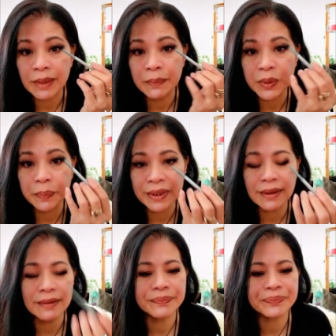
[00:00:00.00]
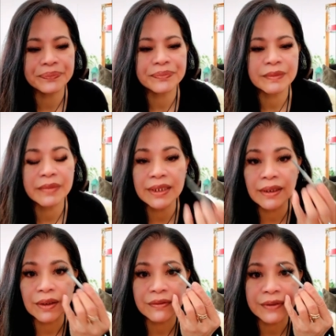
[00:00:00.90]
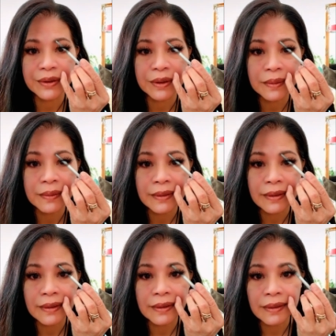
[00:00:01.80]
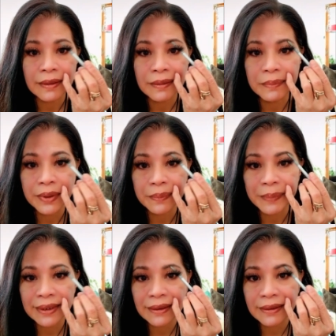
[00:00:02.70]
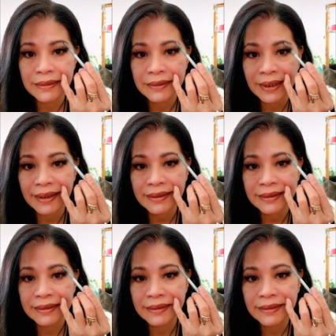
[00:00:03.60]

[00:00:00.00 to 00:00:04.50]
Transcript: pupil, middle of your pupil, right?